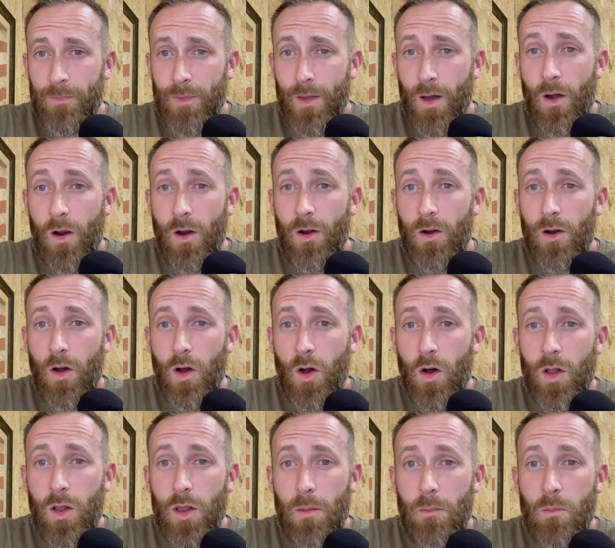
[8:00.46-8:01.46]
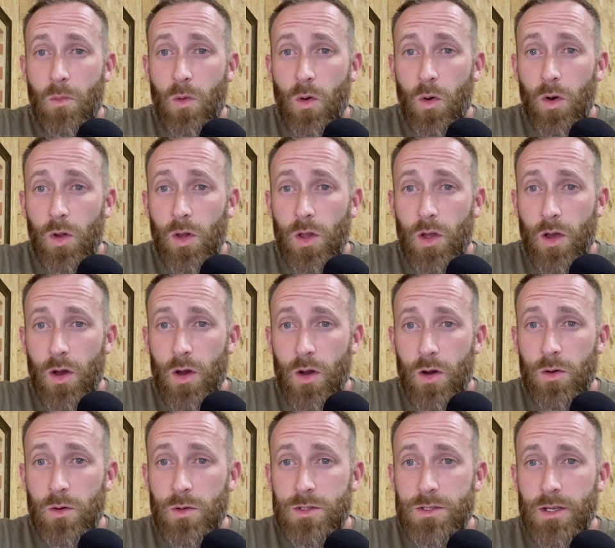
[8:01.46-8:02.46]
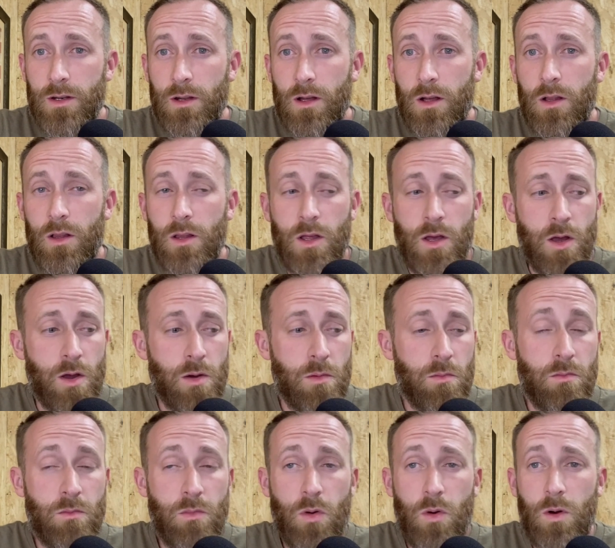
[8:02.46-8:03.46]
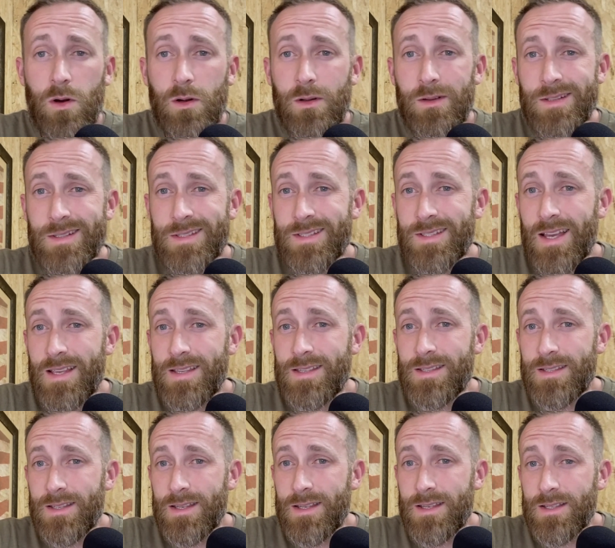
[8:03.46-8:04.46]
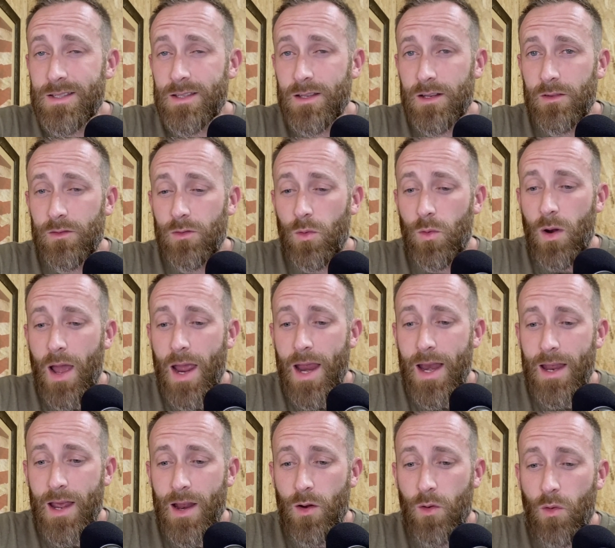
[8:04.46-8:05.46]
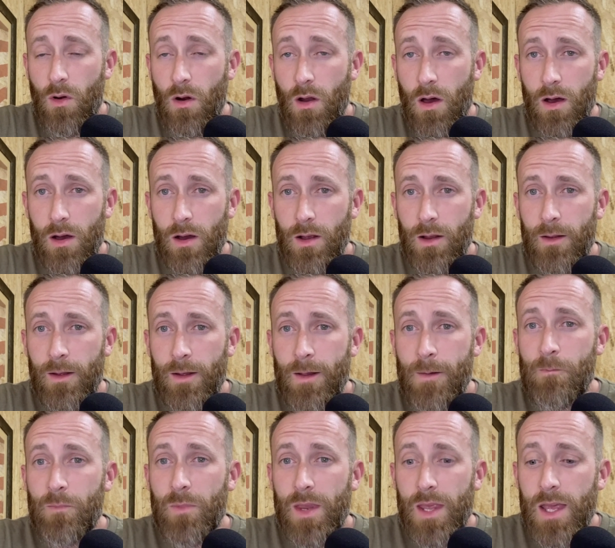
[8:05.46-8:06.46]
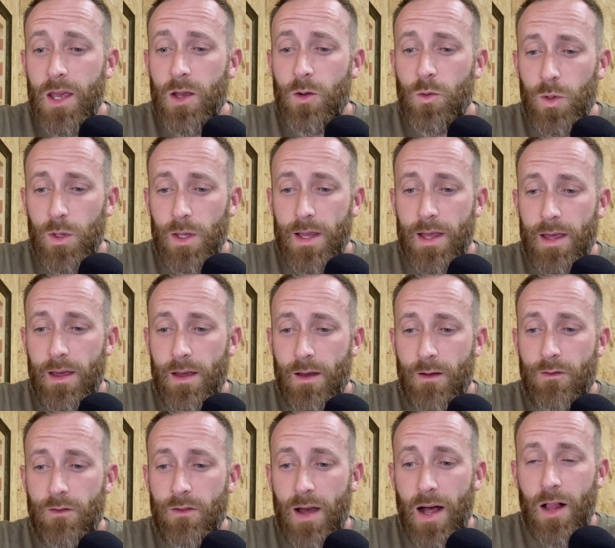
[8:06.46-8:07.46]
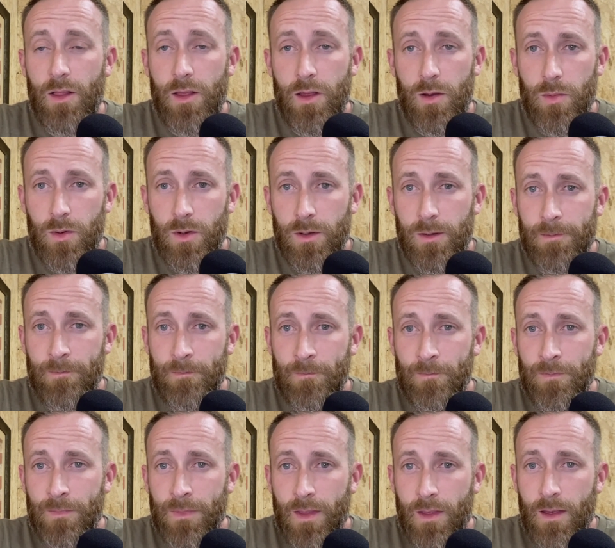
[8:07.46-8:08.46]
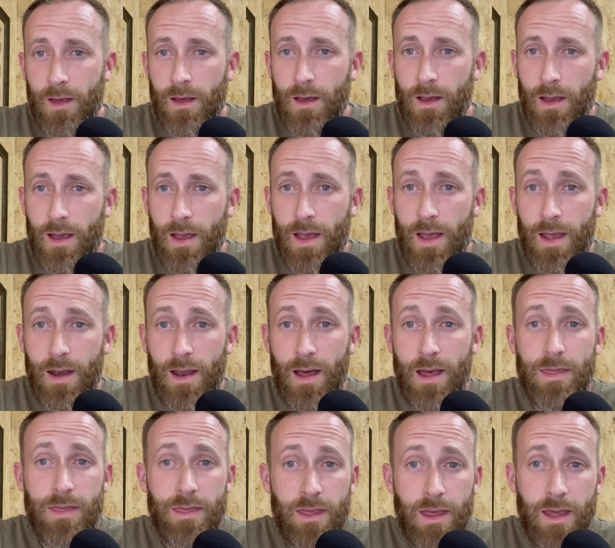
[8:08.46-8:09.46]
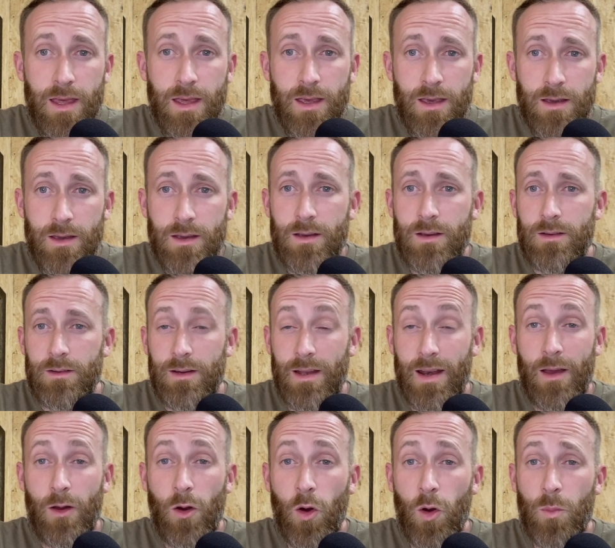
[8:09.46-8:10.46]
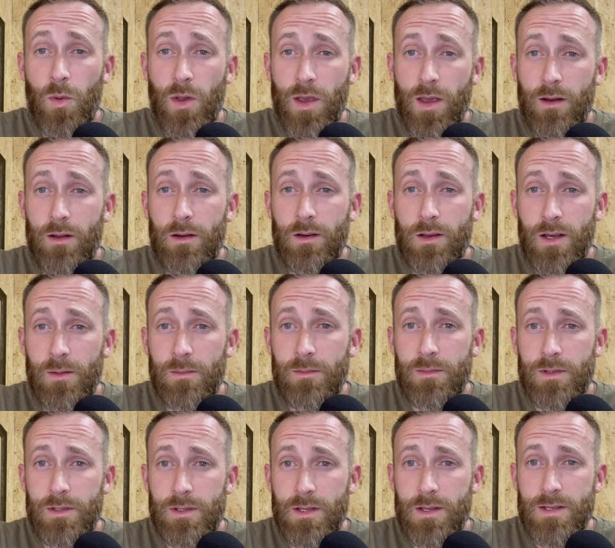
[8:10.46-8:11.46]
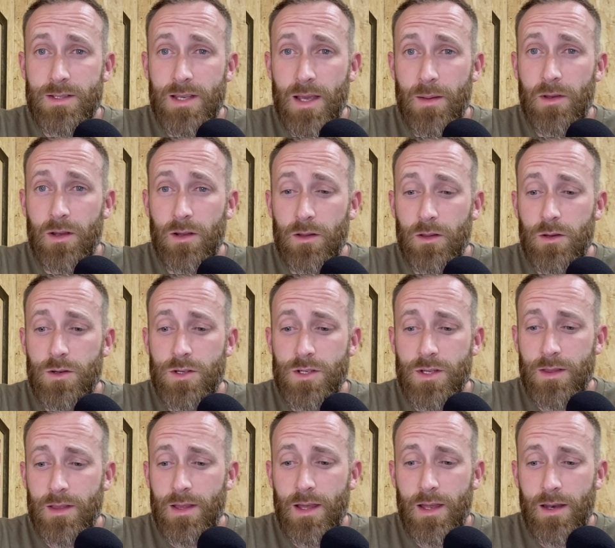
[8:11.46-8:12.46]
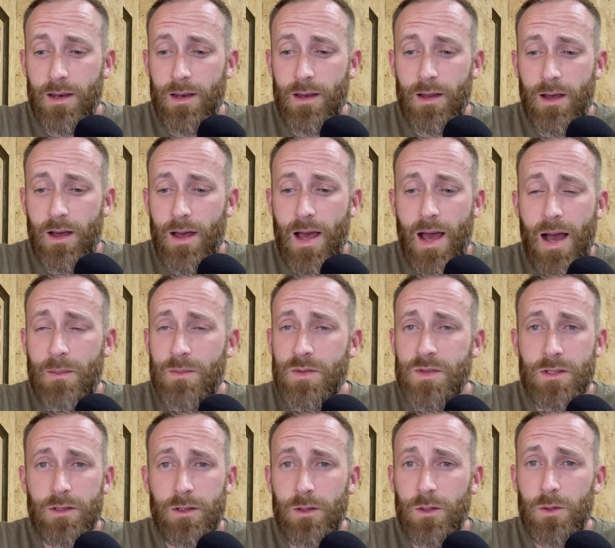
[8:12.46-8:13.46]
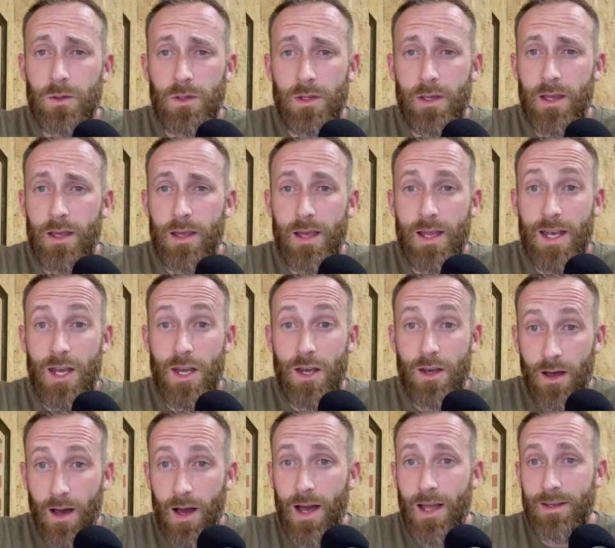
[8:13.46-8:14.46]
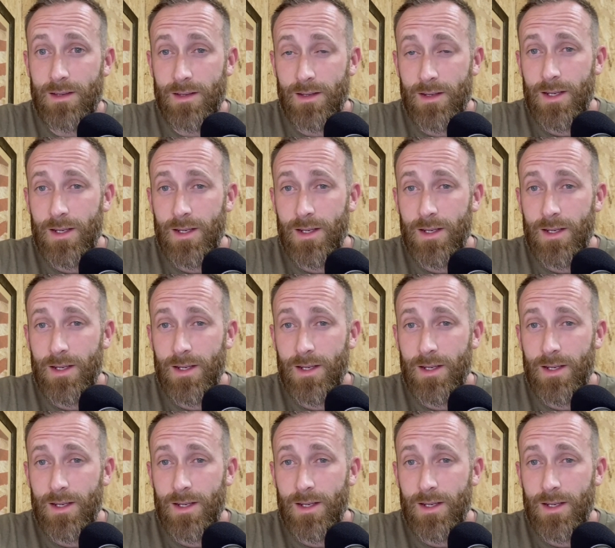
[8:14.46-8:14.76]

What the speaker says: Are all moral codes and all moral senses of right and wrong equally valuable? And I think, and I hope we can all come to the same conclusion that absolutely not.